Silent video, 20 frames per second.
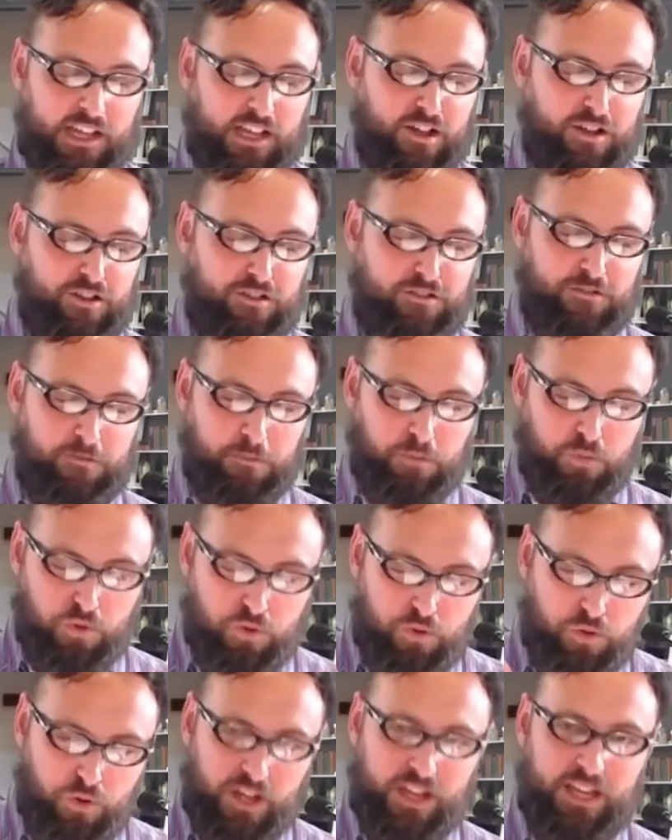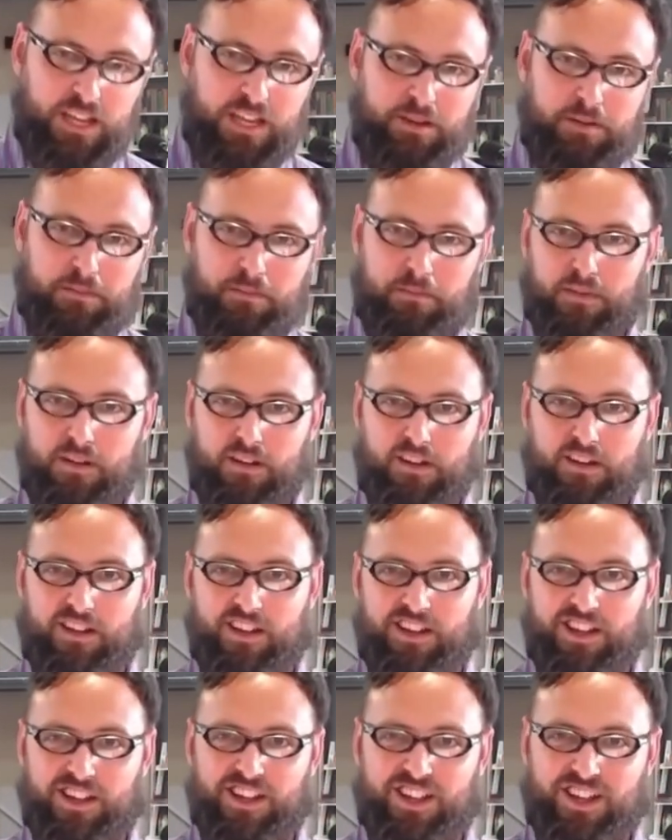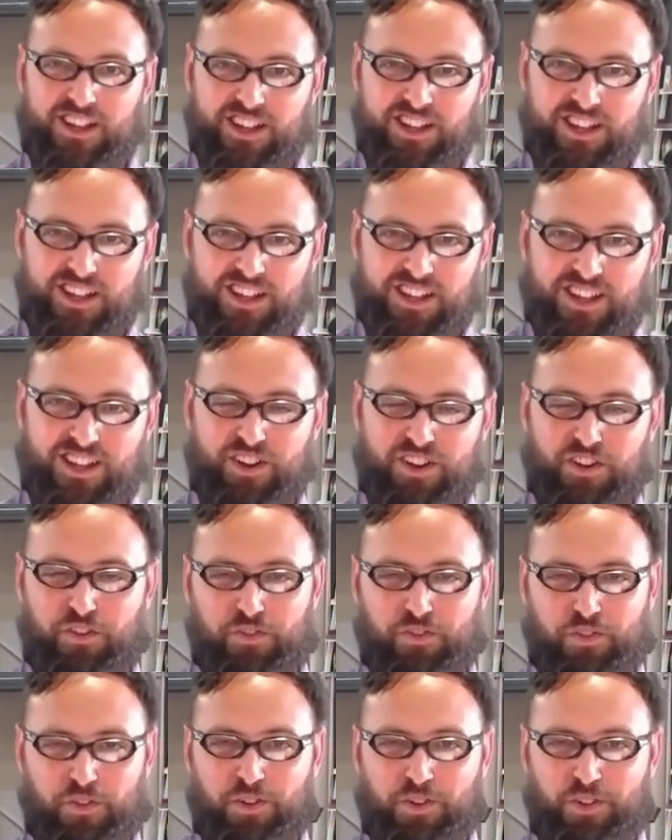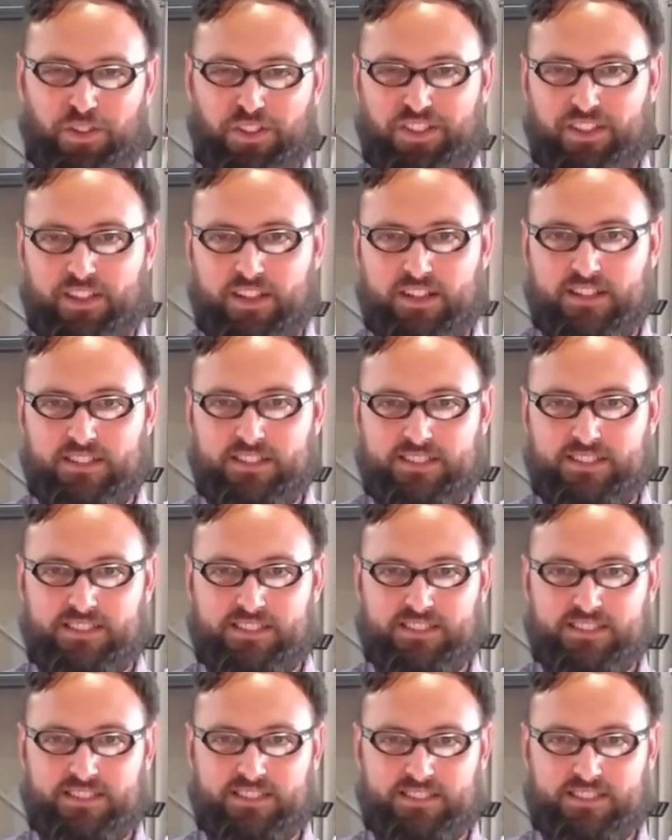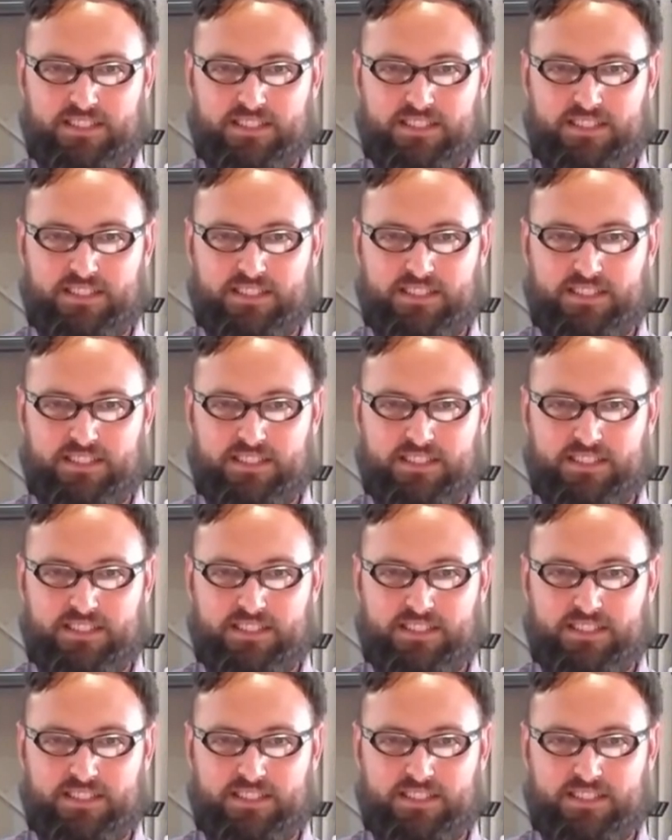supreme over all things,